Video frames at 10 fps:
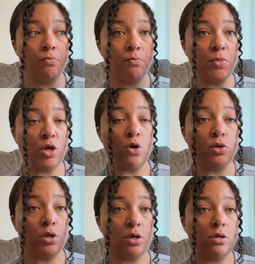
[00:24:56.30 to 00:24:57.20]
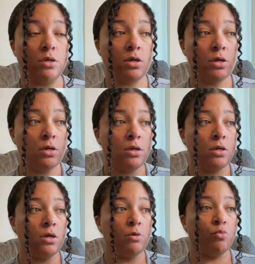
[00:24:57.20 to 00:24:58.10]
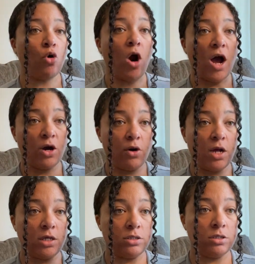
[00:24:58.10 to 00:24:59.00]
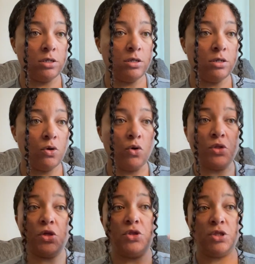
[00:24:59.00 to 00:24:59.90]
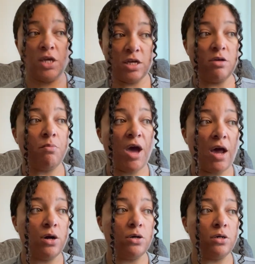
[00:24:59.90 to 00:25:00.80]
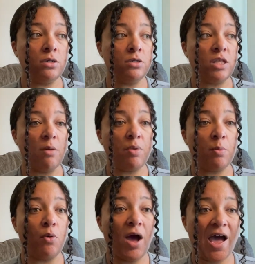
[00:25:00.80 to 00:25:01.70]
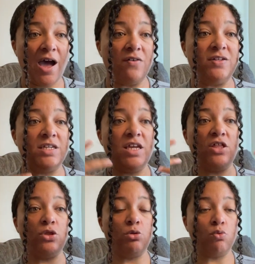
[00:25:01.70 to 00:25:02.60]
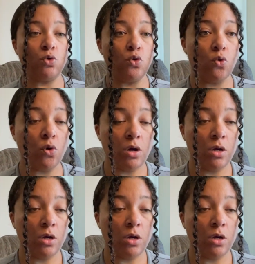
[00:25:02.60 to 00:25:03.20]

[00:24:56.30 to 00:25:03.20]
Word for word: you know, the progress or the thinking pattern that people have to get through